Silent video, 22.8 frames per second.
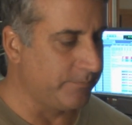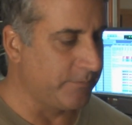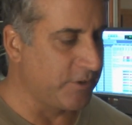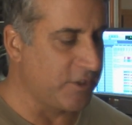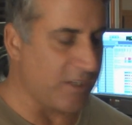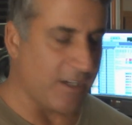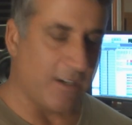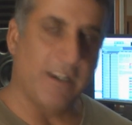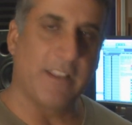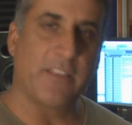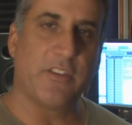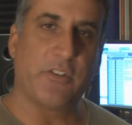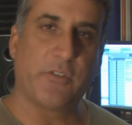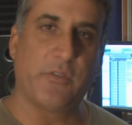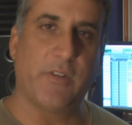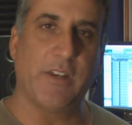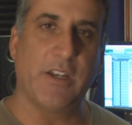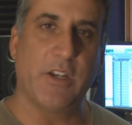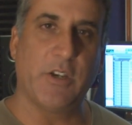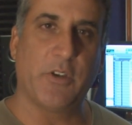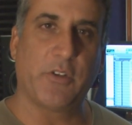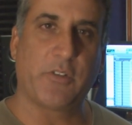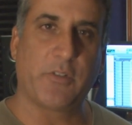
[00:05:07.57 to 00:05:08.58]
Generally this
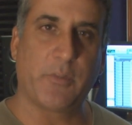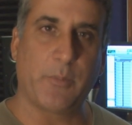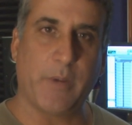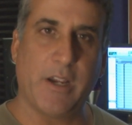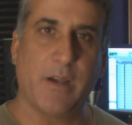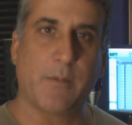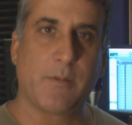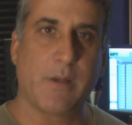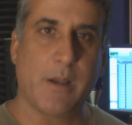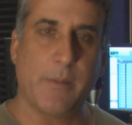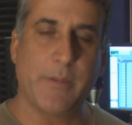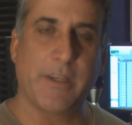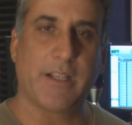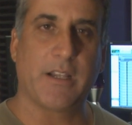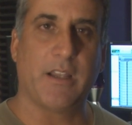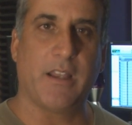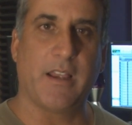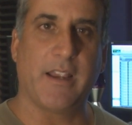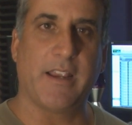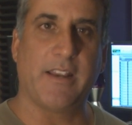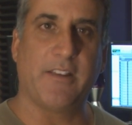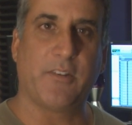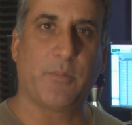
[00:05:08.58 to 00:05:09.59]
video is for my upcoming
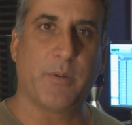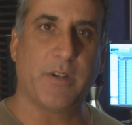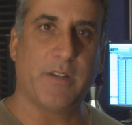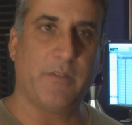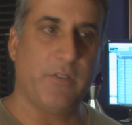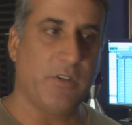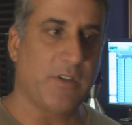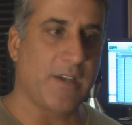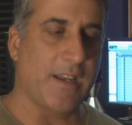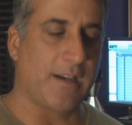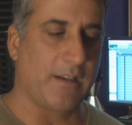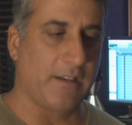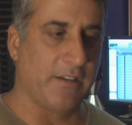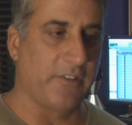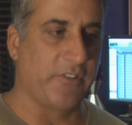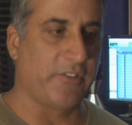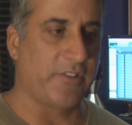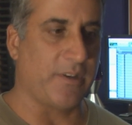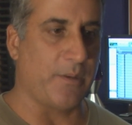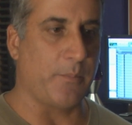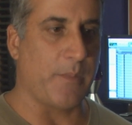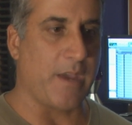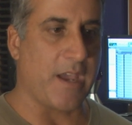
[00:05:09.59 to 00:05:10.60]
clients, but if you got a little
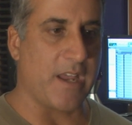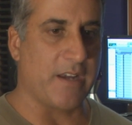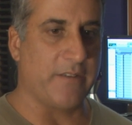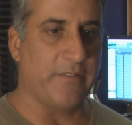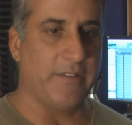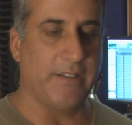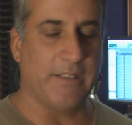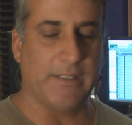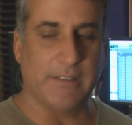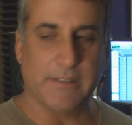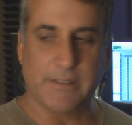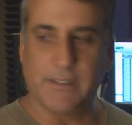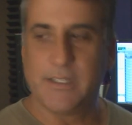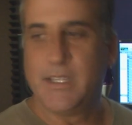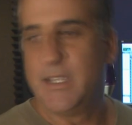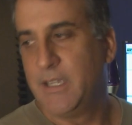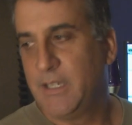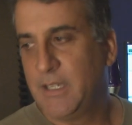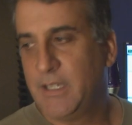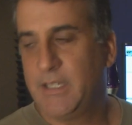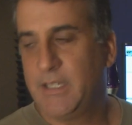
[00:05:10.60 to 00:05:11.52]
something out of it, and